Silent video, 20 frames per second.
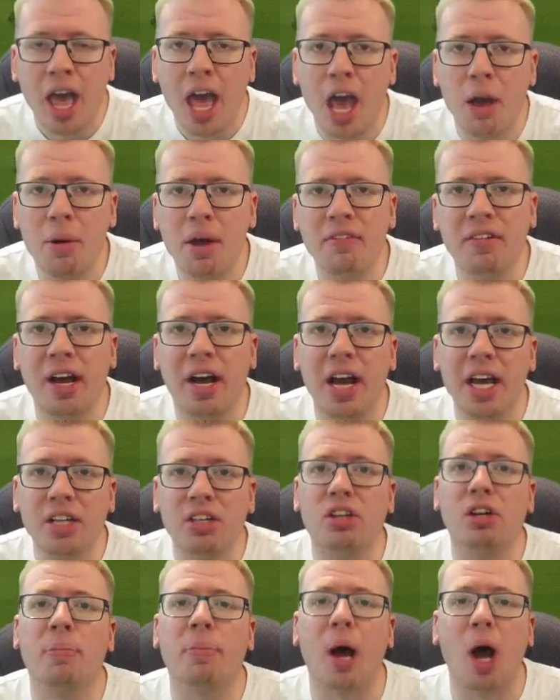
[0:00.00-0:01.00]
However, I
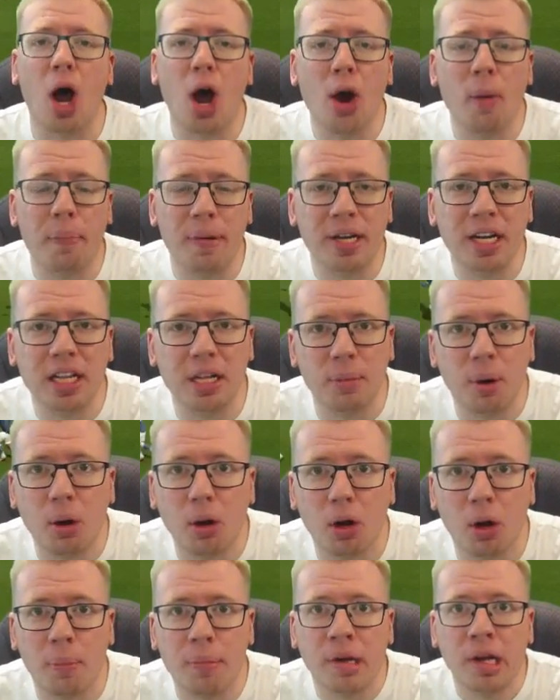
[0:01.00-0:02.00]
ended up opening them
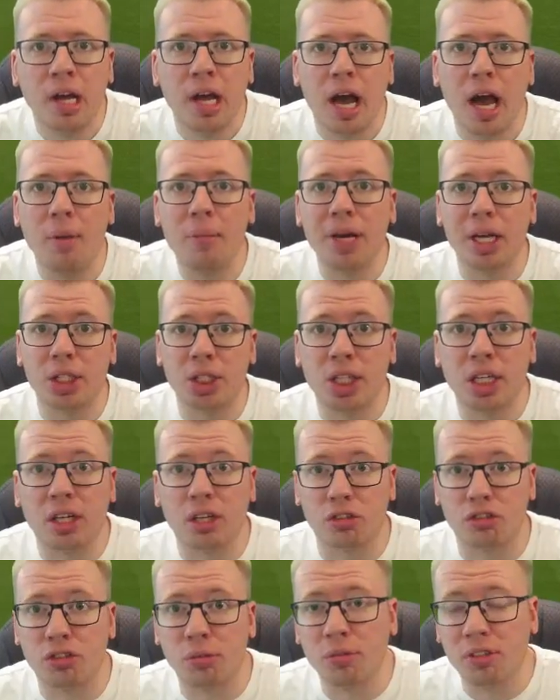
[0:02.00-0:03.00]
all up, and we actually
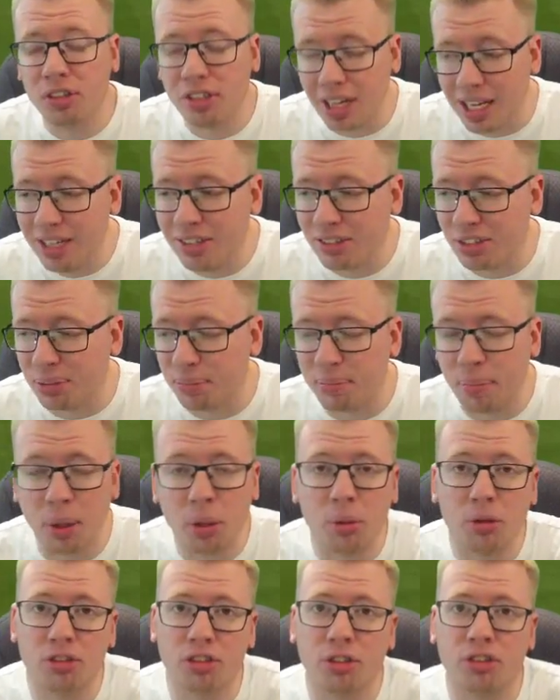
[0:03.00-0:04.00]
got some decent
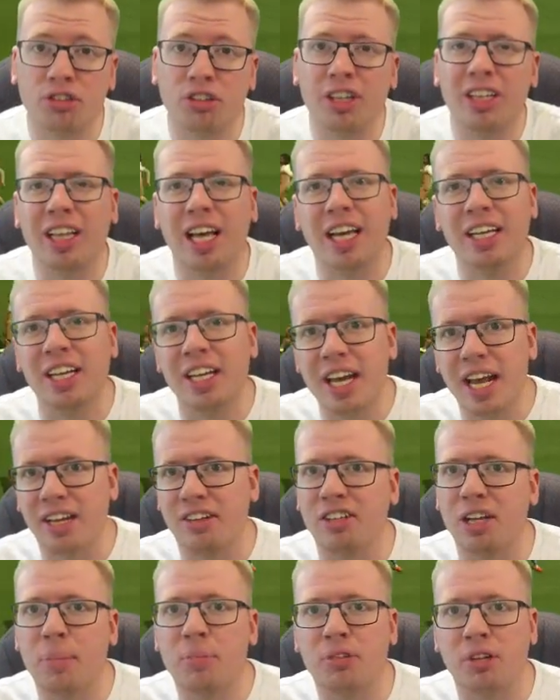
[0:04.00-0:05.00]
pulls. You'll see that in the
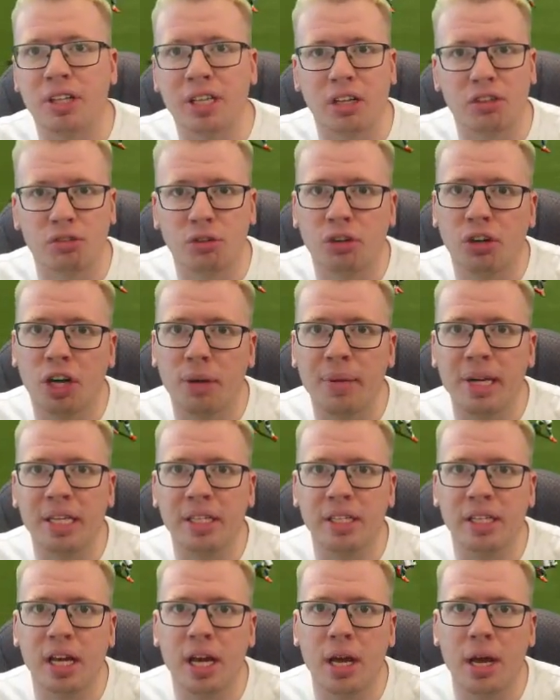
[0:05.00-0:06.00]
next episode. That's all going to be
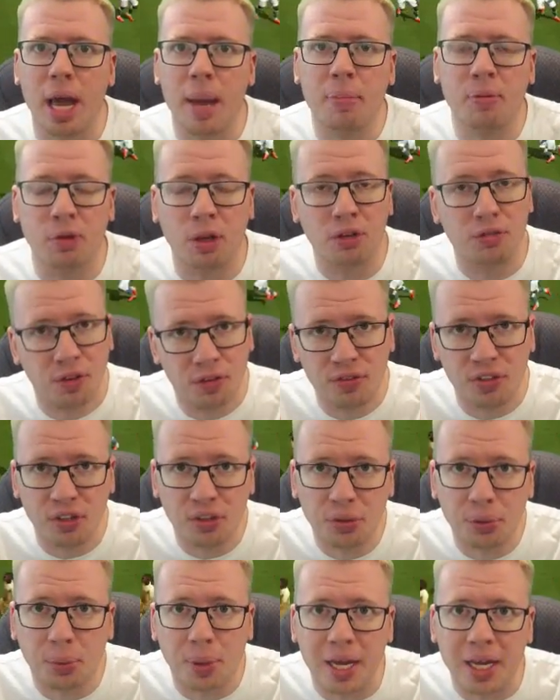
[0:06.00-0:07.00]
in episode
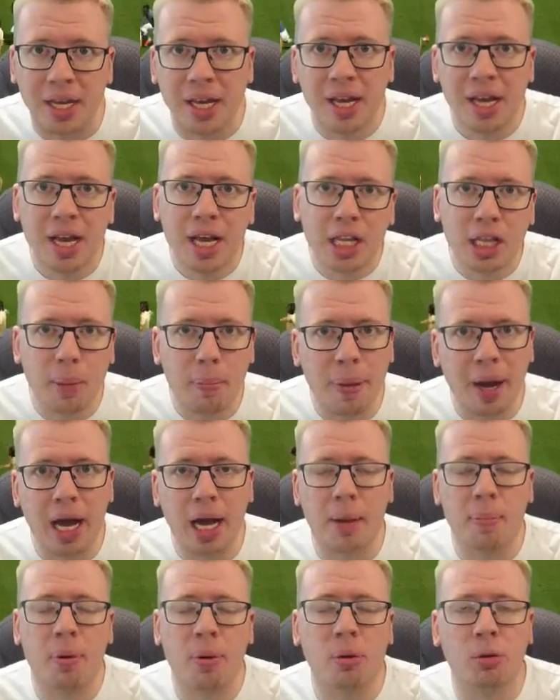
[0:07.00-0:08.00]
53, the
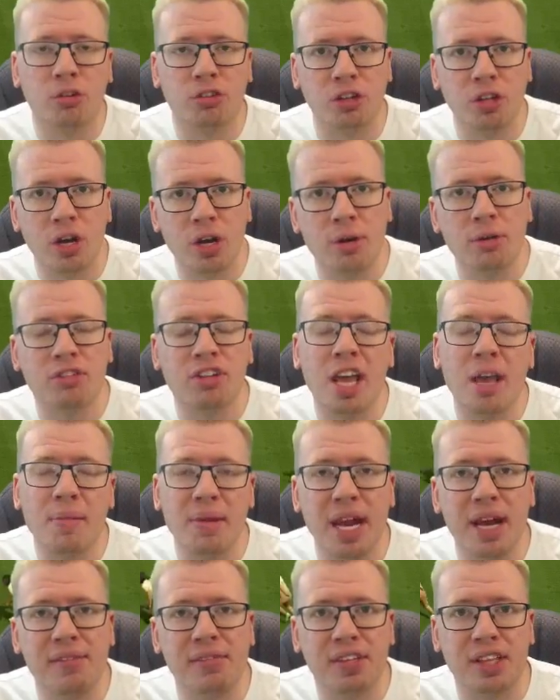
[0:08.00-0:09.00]
pack pulls and the new team
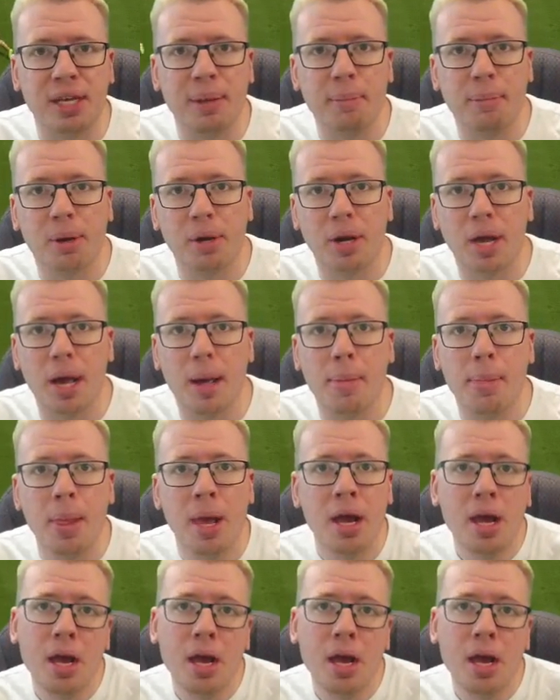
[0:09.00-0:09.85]
and everything. But